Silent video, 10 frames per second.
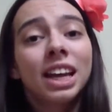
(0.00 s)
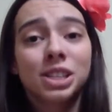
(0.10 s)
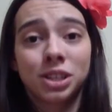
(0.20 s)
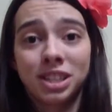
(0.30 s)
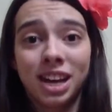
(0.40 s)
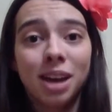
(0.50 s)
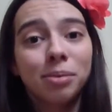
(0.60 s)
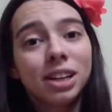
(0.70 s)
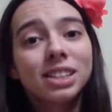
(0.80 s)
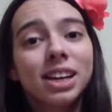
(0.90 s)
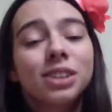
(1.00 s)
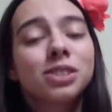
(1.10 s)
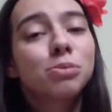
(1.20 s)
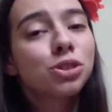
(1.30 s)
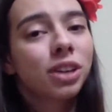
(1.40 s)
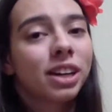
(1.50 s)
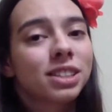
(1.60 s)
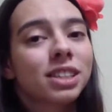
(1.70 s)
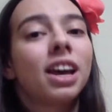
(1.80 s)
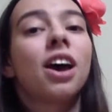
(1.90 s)
So today I'm going to tell you some
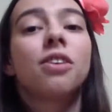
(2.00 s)
tricks